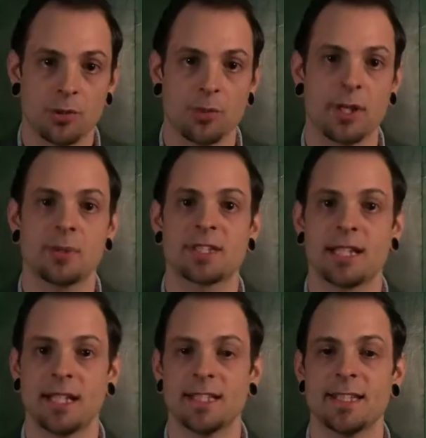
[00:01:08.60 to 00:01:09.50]
when he was
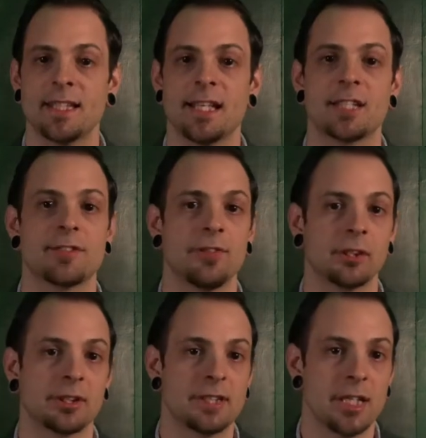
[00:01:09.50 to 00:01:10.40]
selected as a
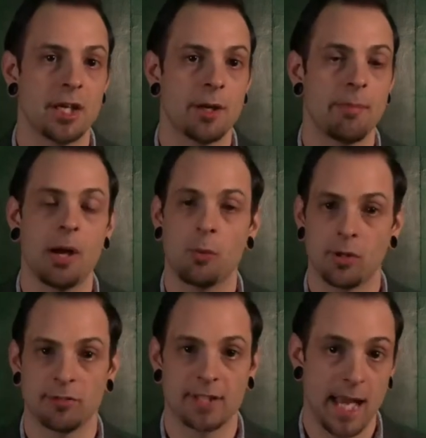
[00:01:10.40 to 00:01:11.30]
volunteer by one
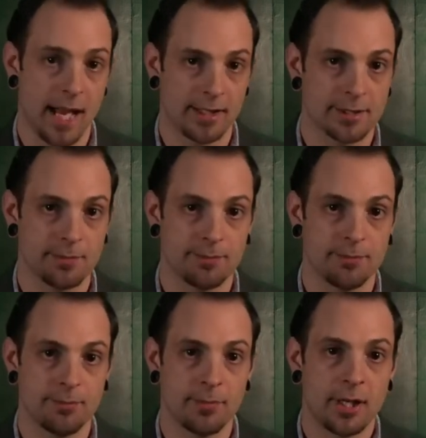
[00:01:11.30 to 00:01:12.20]
of the acts.
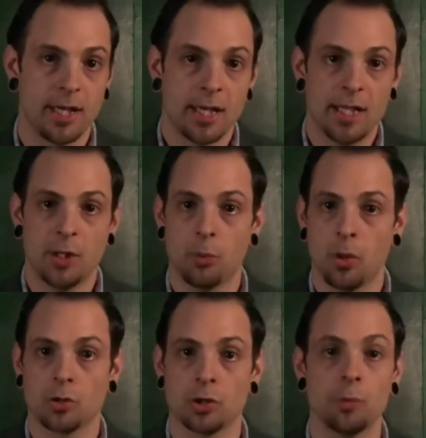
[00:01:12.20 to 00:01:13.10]
He
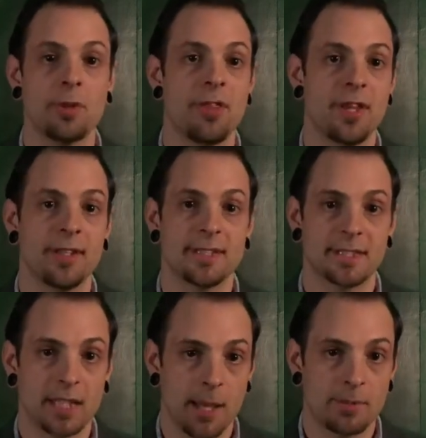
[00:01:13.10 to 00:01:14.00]
walked up the theatre
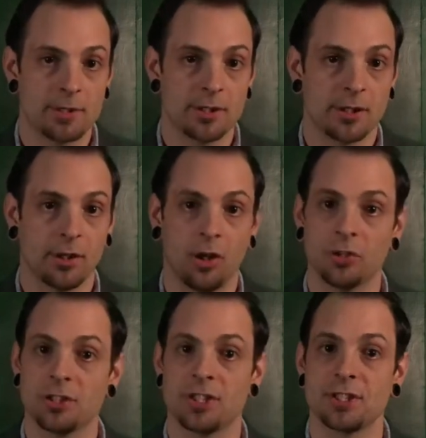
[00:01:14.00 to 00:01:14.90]
steps,
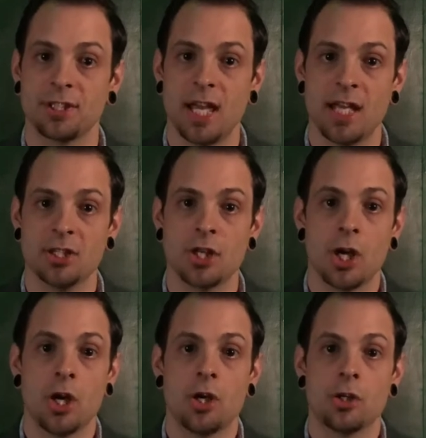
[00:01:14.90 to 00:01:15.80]
onto the stage,
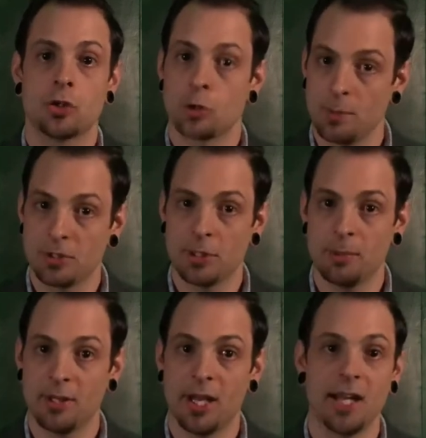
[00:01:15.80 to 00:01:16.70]
tripped up
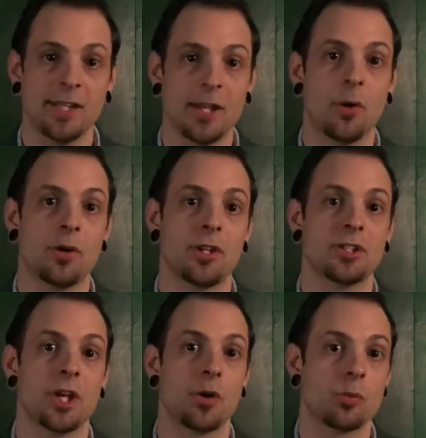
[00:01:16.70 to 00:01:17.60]
and the
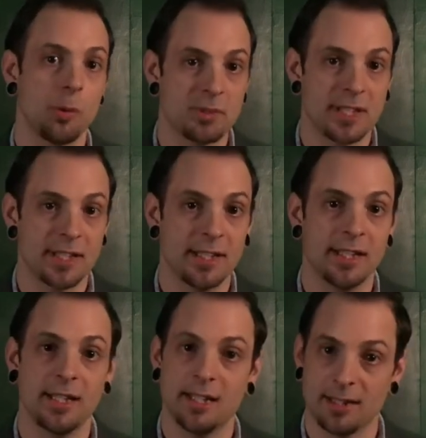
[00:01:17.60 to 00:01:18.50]
audience erupted
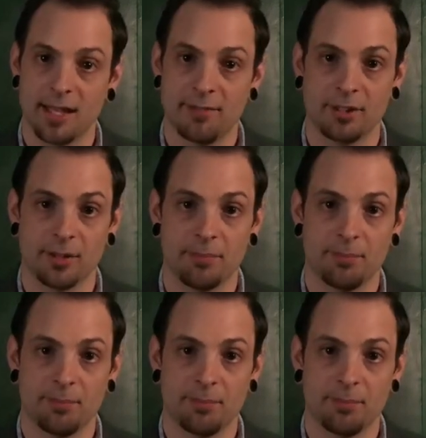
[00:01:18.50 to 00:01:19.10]
in laughter.